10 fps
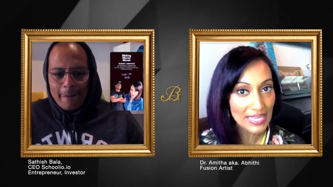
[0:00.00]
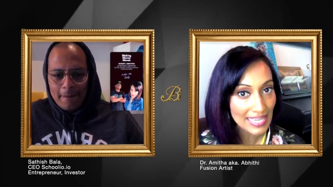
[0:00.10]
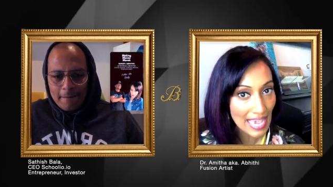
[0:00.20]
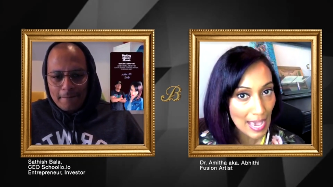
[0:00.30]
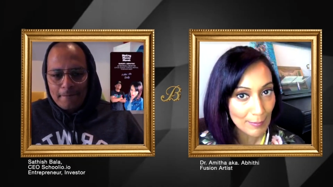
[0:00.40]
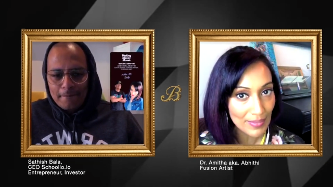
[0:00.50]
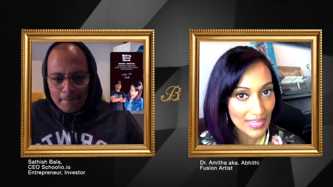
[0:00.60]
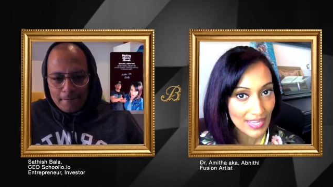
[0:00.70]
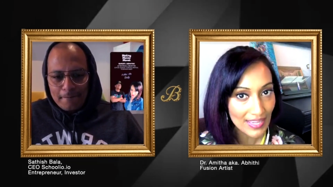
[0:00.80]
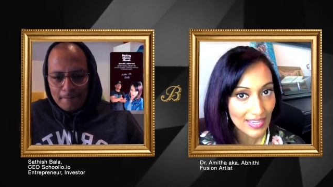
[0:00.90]
Speaker 1: happy
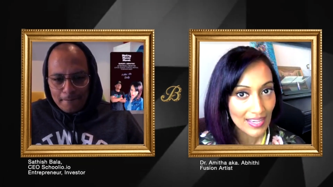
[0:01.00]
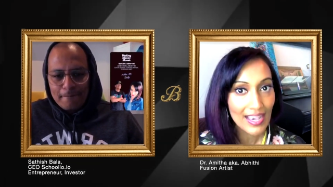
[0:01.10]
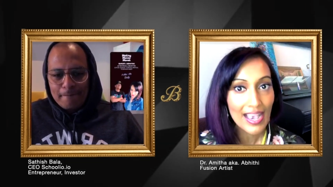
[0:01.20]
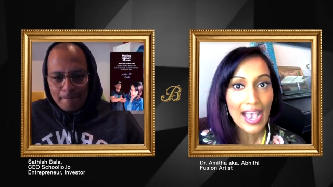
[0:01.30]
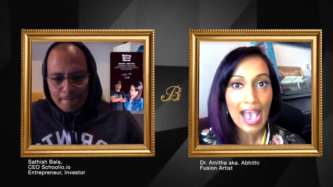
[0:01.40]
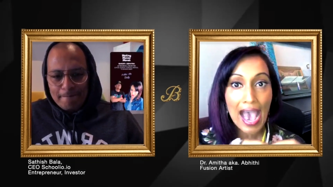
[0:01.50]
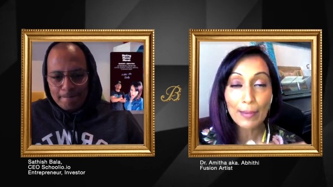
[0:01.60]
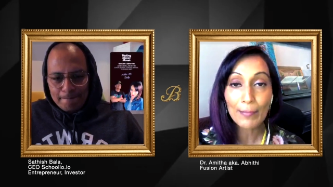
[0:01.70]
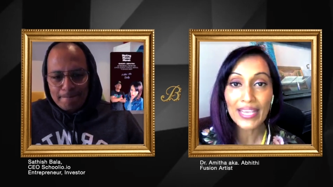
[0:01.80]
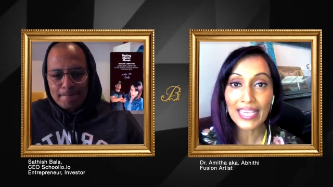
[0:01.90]
and
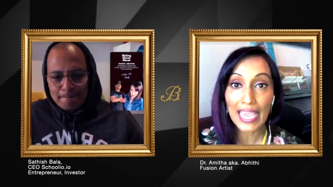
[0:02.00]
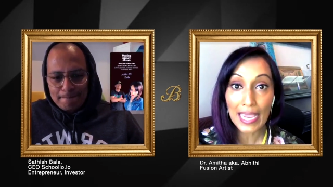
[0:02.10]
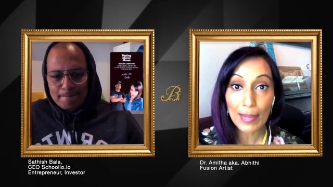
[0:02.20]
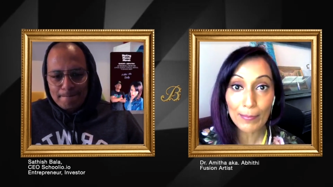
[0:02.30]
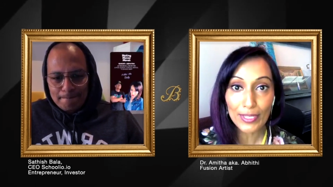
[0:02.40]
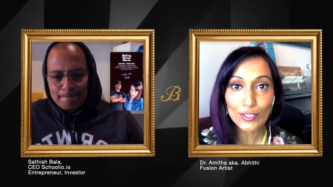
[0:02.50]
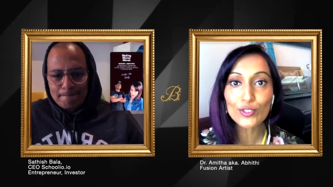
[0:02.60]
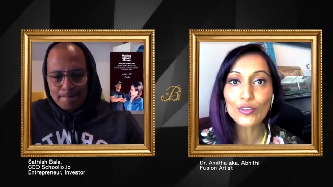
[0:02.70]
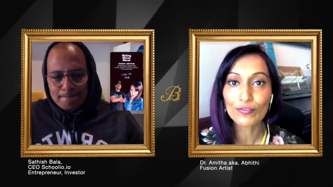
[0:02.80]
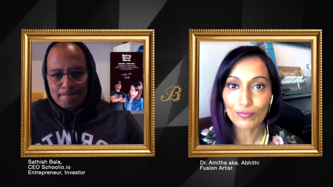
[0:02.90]
being able to
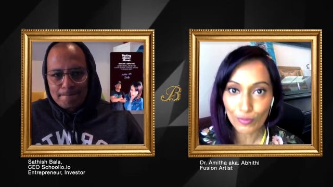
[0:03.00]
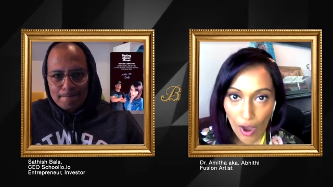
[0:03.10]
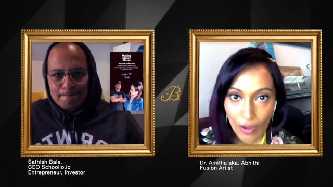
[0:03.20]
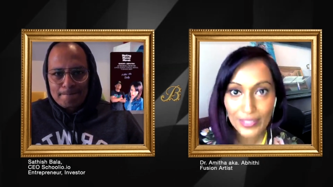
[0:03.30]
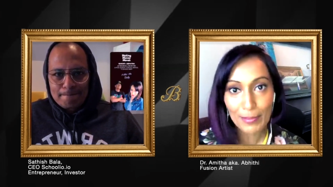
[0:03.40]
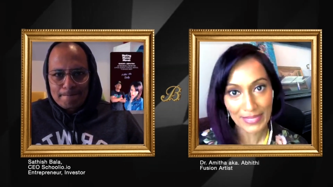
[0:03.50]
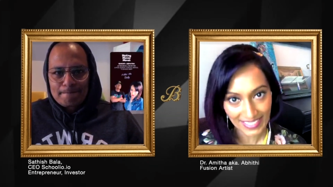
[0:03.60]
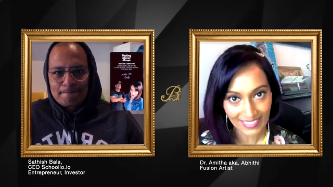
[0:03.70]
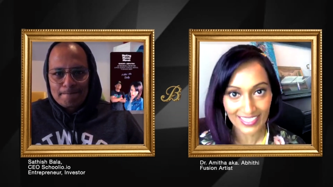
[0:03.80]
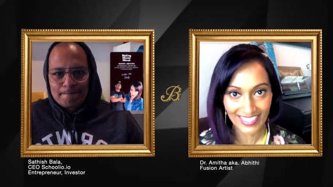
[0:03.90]
afford the
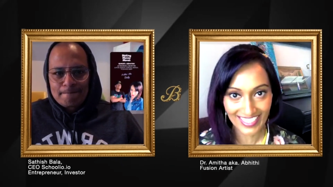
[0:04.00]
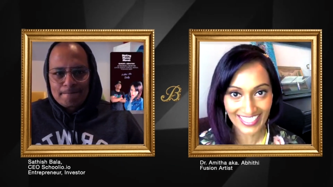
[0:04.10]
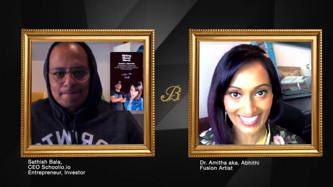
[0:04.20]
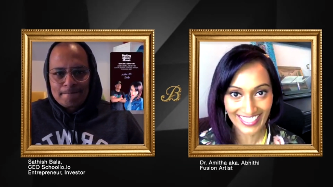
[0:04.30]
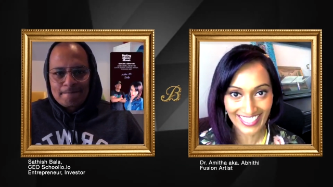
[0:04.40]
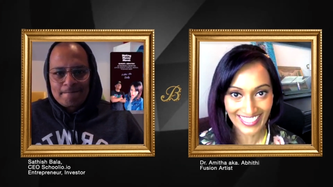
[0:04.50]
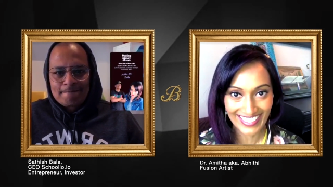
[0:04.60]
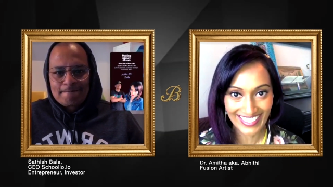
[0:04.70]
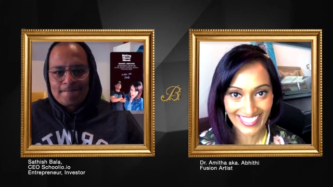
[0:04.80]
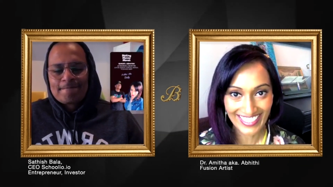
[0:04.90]
materialistic things.
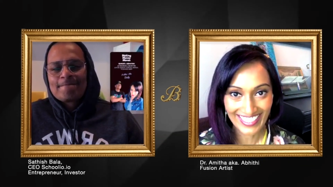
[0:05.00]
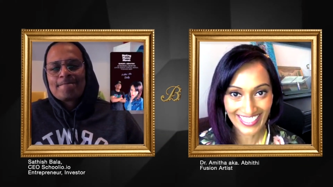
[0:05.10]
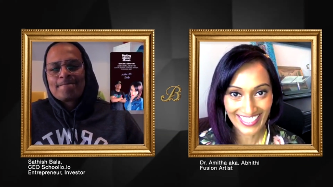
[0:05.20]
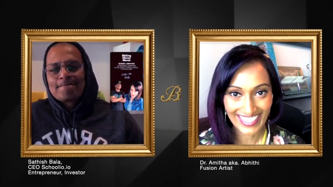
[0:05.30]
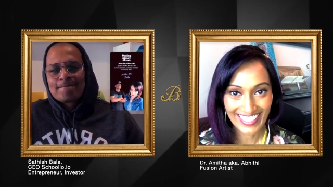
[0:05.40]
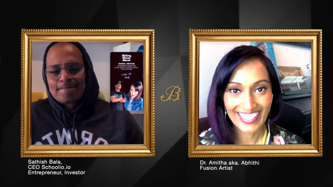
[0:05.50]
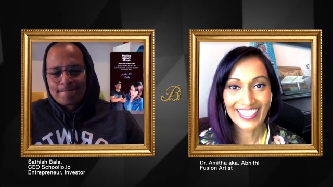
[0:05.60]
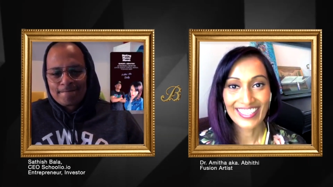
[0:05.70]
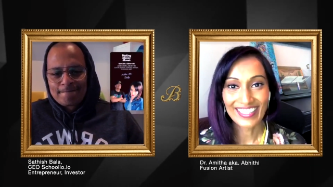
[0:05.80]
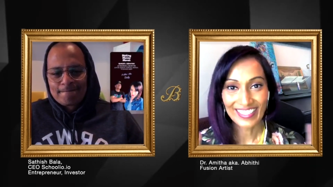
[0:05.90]

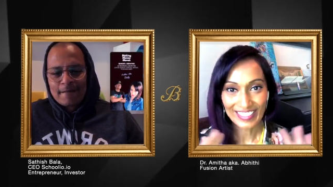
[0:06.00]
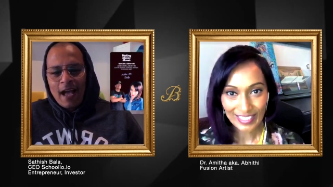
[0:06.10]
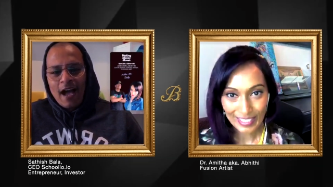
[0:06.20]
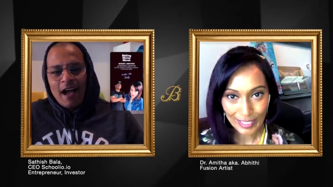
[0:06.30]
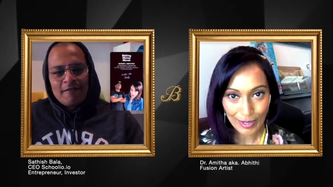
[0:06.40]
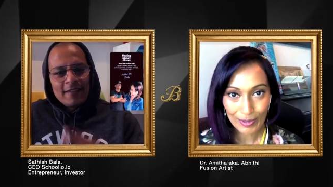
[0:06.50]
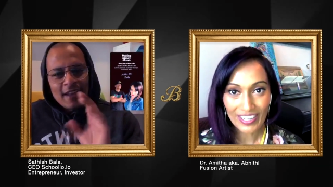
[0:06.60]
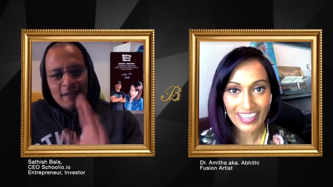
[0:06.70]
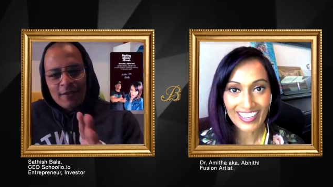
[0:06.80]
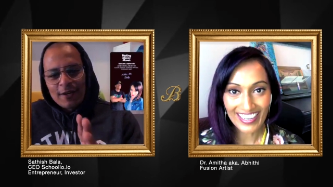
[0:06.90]
Mm.
Speaker 2: So I've
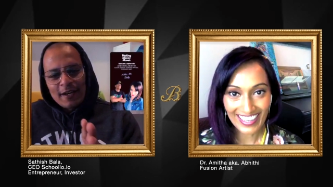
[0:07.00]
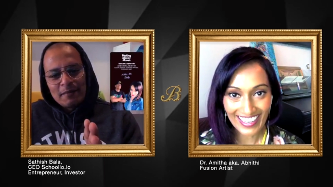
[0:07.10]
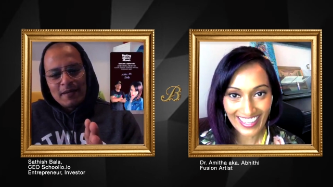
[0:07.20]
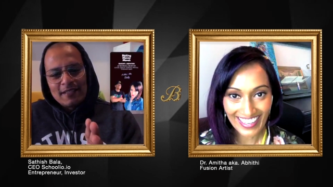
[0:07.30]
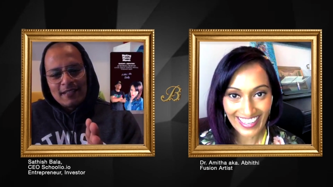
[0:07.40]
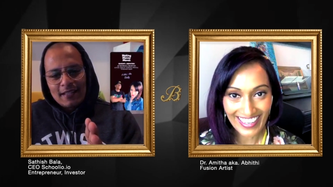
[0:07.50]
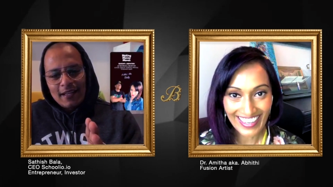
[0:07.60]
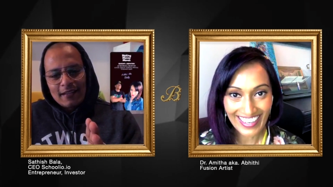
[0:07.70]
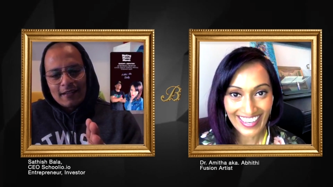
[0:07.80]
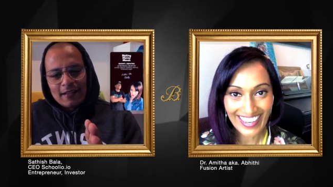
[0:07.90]
never heard anybody say that.
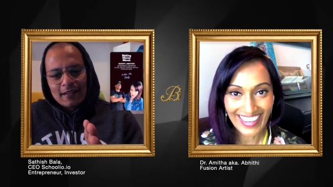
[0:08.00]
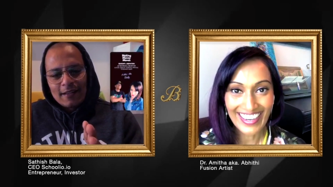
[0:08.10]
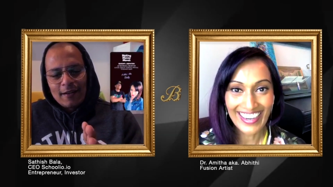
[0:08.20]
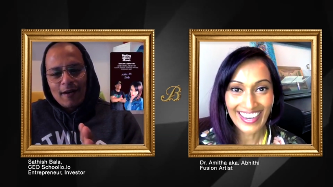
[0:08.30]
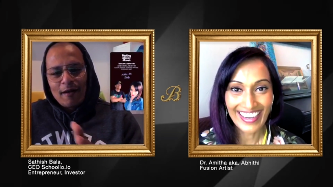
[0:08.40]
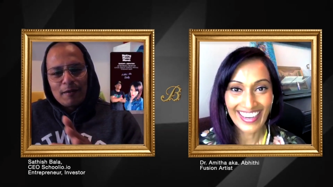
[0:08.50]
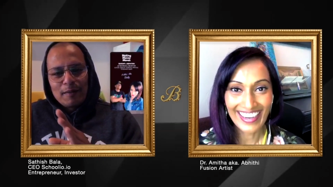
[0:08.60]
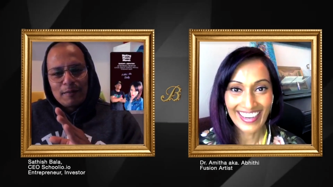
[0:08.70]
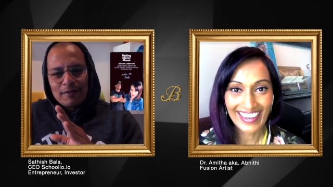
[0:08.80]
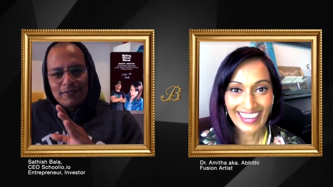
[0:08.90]
You know how many people
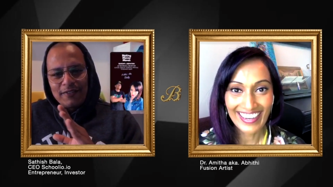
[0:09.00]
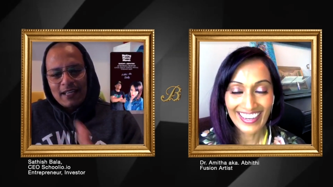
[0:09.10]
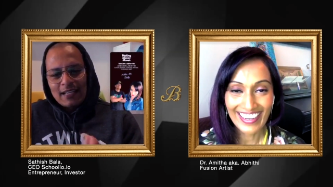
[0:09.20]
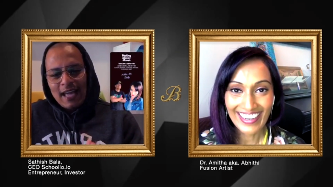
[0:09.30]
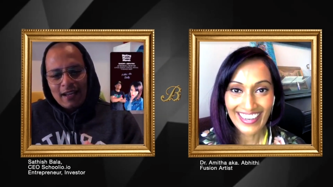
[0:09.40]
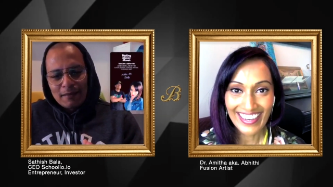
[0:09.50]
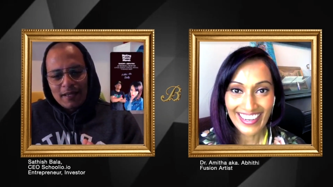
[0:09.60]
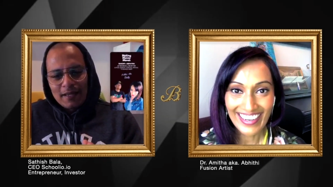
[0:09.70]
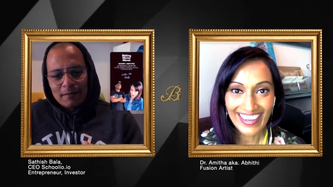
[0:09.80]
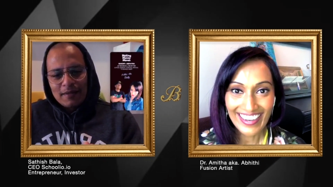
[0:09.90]
fake lie to me and
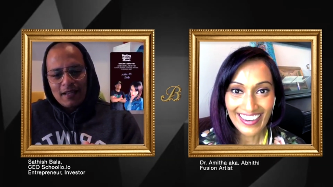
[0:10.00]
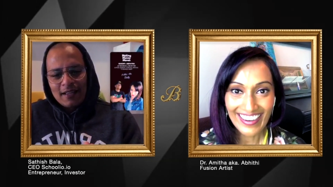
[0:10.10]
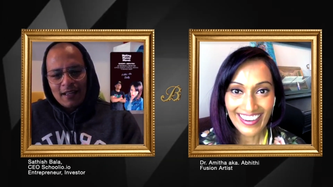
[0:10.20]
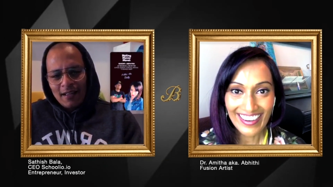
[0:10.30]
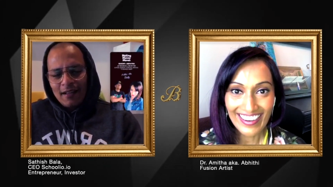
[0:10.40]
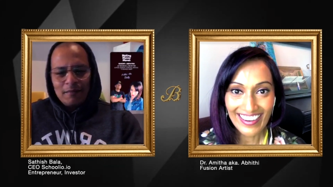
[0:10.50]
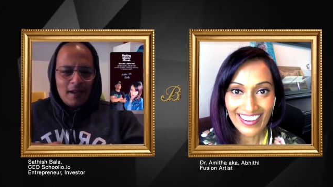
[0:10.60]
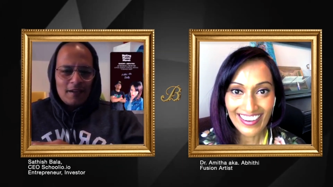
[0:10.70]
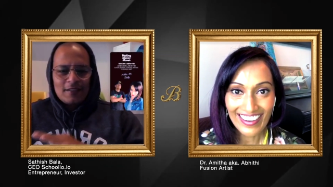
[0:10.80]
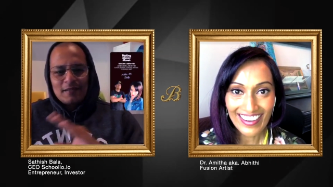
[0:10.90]
be like, I'm not
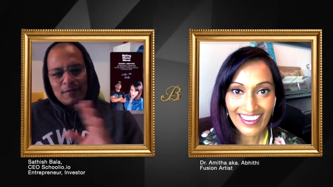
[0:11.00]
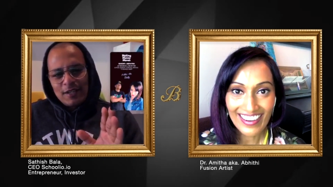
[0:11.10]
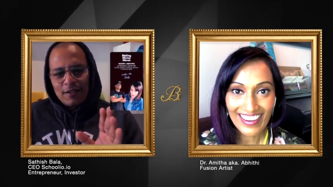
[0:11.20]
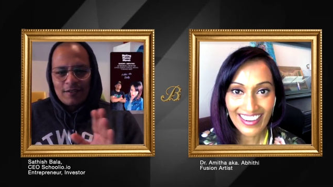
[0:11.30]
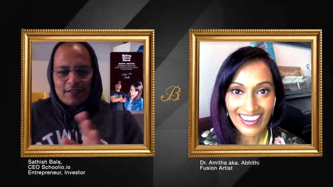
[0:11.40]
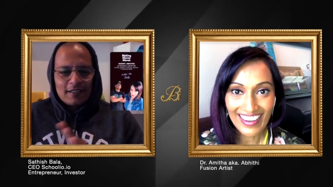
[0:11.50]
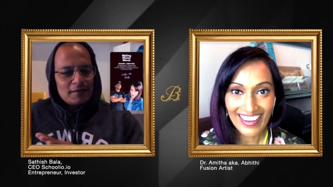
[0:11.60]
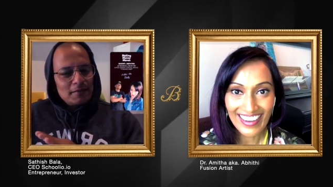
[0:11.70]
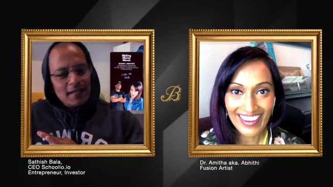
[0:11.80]
into material things. I'm like,